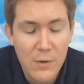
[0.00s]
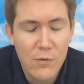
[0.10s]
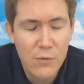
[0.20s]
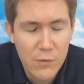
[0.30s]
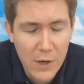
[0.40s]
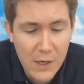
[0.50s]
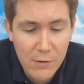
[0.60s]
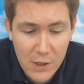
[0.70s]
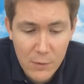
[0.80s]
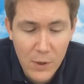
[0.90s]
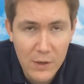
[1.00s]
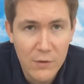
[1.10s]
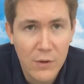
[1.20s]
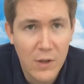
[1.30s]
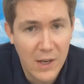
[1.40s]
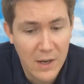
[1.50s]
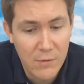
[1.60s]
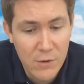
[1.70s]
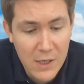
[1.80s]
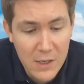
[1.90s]
really really wonderful and I
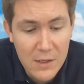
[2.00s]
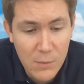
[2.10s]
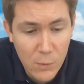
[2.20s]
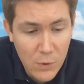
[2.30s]
really